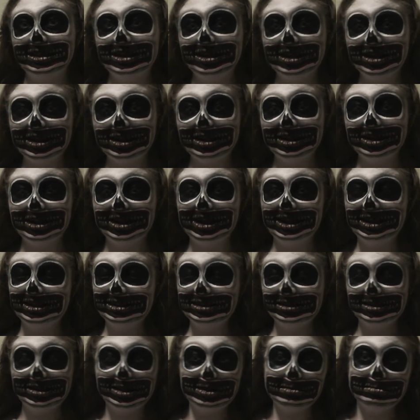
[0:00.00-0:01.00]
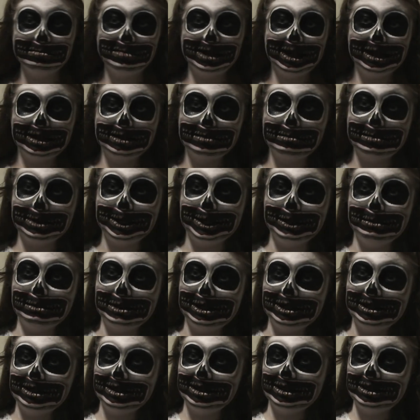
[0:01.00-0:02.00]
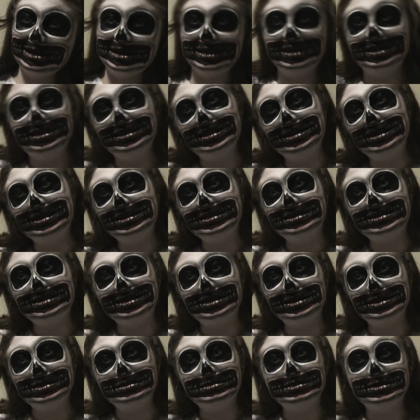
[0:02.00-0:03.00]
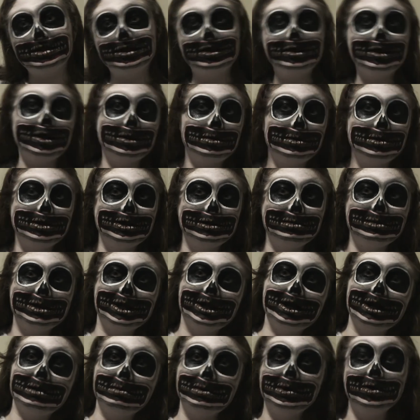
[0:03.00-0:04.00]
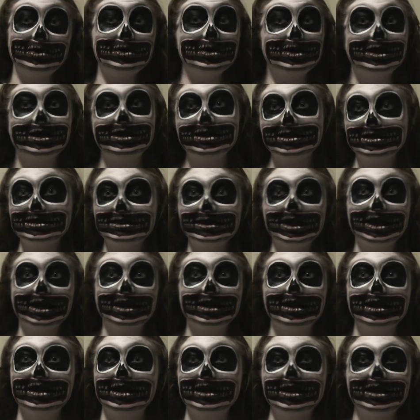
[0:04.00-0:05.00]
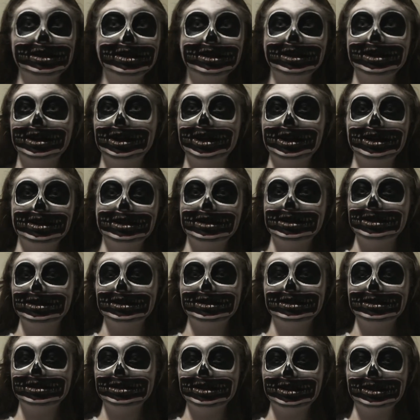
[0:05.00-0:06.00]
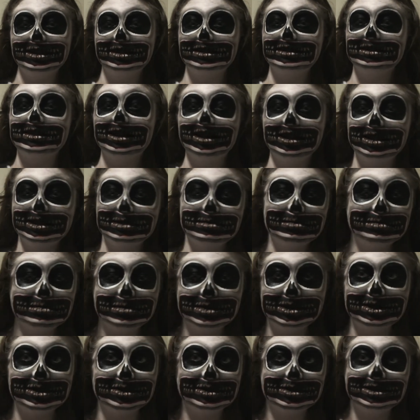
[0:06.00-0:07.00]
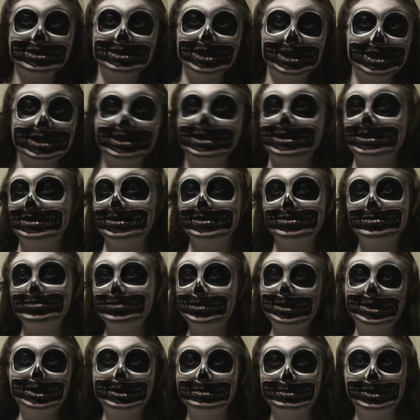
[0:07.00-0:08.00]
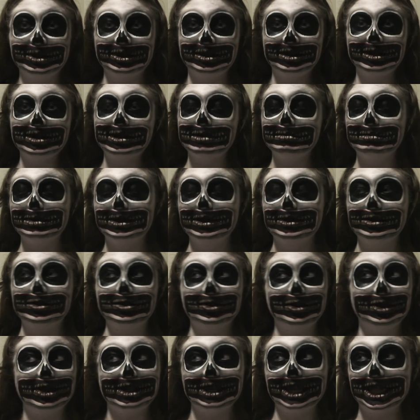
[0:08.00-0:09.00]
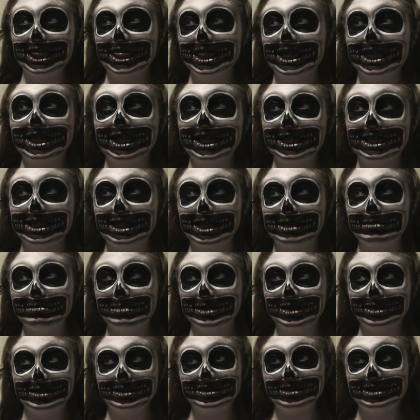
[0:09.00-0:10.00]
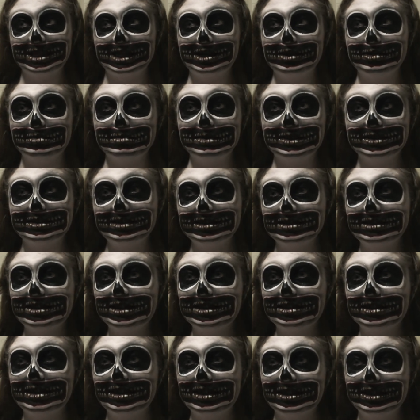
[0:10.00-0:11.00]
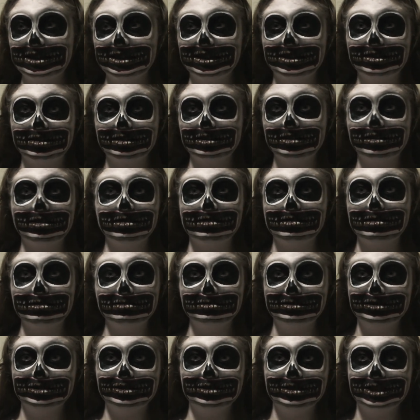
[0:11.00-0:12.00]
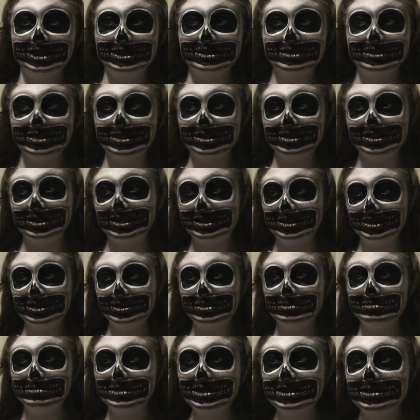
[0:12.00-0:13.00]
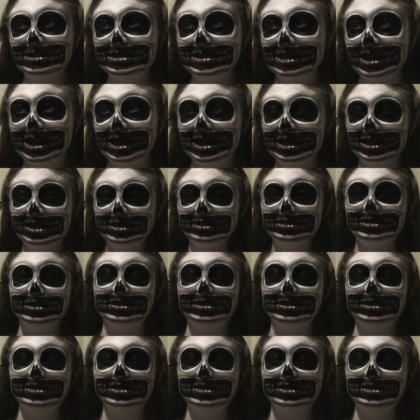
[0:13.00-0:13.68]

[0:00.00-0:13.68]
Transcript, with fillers: Uh, and I'm back baby at least I hope so I want to be I'm not gonna set uh, like times or days of when I'm gonna upload or anything like that because then I'll miss the deadline then I'll go oh I'll do next deadline then I'll miss that and it'll